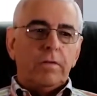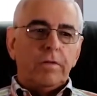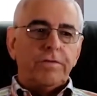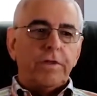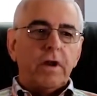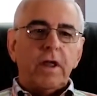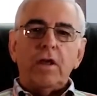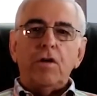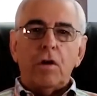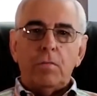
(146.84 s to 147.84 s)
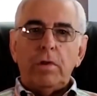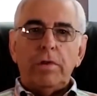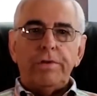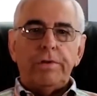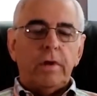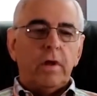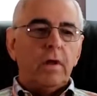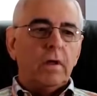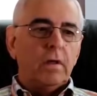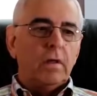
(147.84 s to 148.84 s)
studying herbal
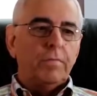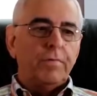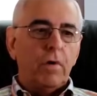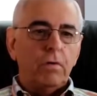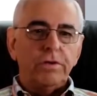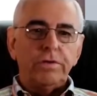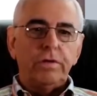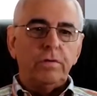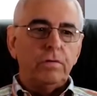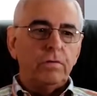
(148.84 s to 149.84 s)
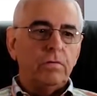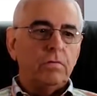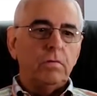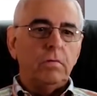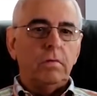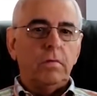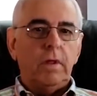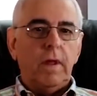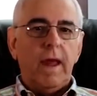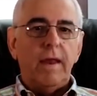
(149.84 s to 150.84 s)
approach to
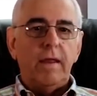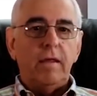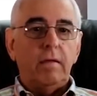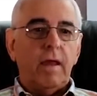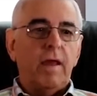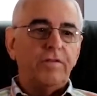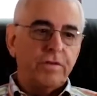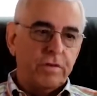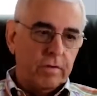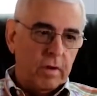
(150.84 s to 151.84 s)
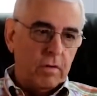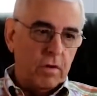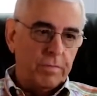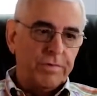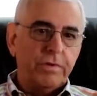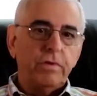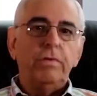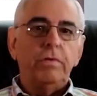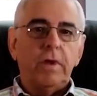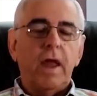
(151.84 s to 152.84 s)
adding herbs
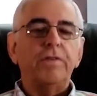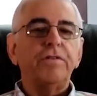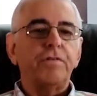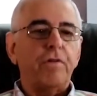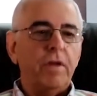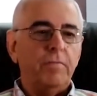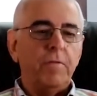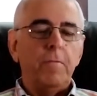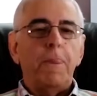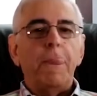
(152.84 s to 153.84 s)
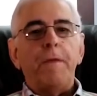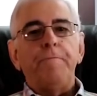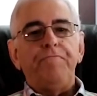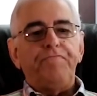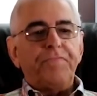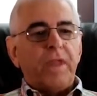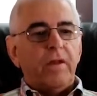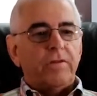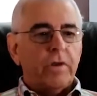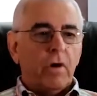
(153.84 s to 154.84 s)
to cancer treatment.
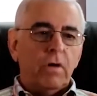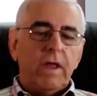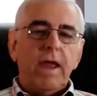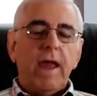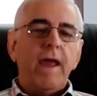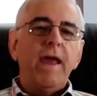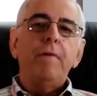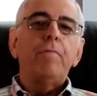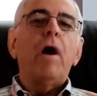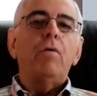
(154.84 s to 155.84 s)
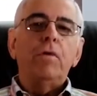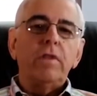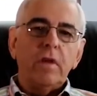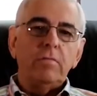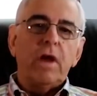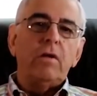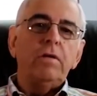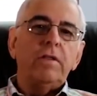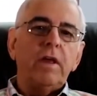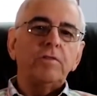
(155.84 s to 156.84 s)
So he brought with him not
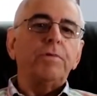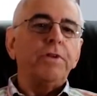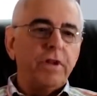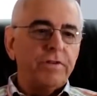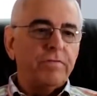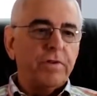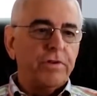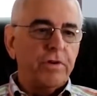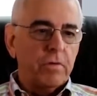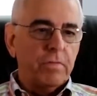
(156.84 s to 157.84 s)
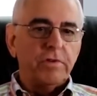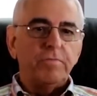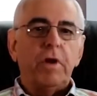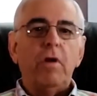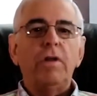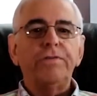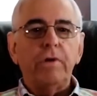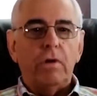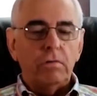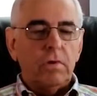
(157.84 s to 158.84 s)
only the expertise of the Germans, but
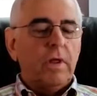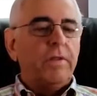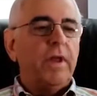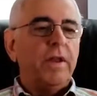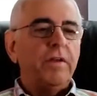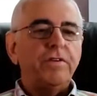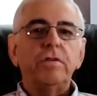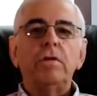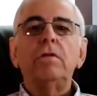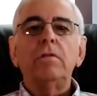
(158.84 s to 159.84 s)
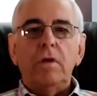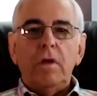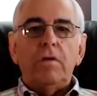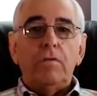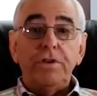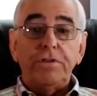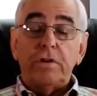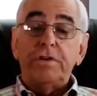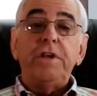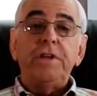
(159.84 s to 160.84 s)
also the additional
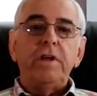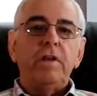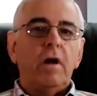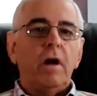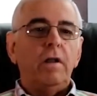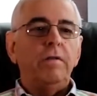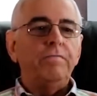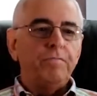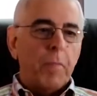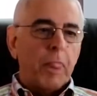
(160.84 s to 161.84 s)
research he did on